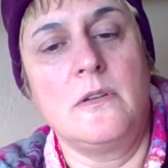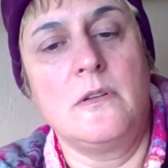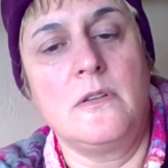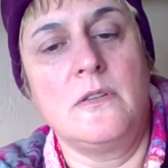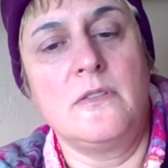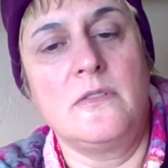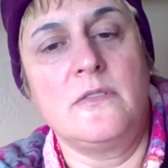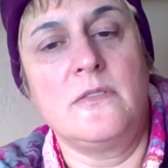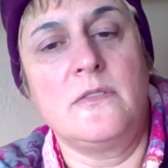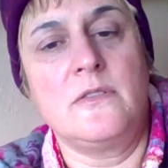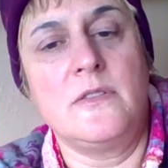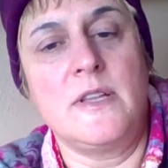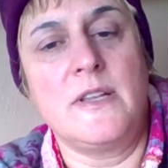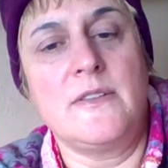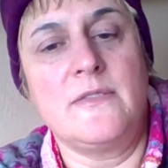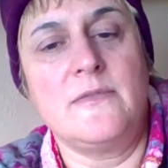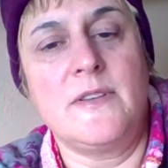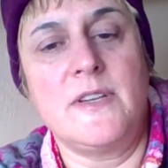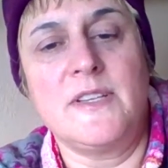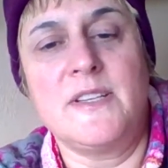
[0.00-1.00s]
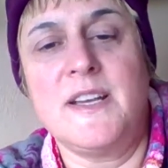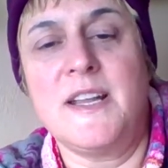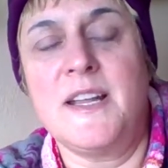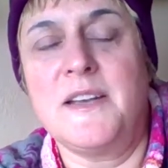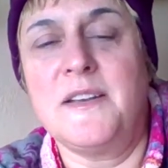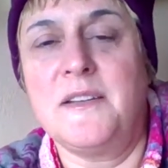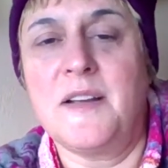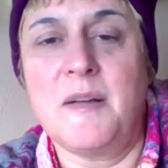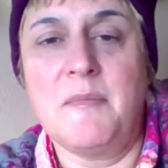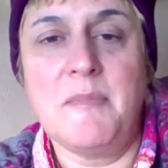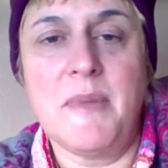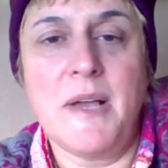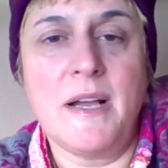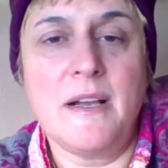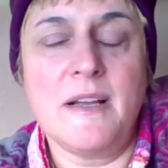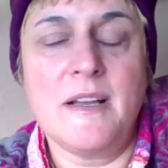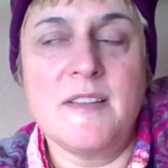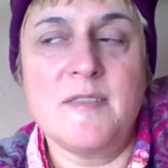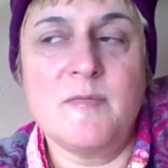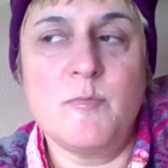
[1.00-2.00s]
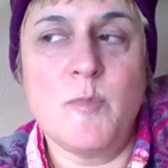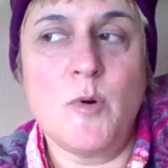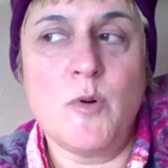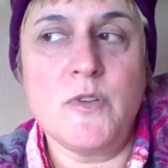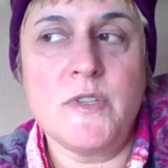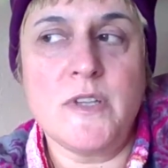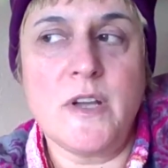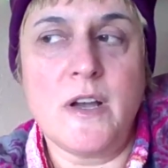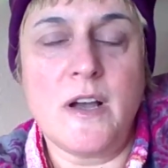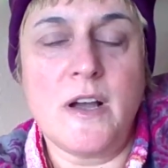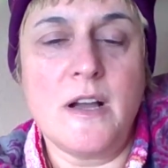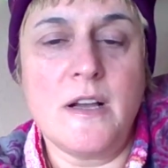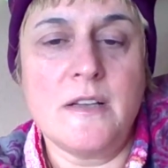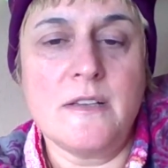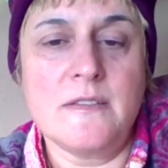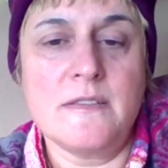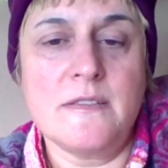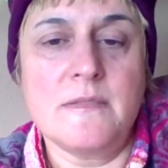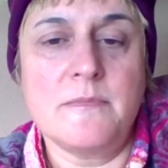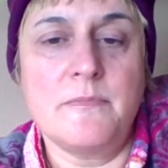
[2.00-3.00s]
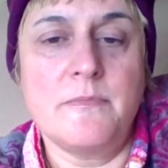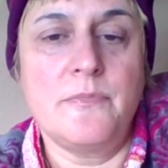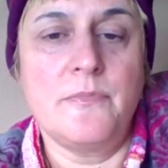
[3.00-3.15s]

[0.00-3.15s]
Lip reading: So that's why she had to come back as Botox.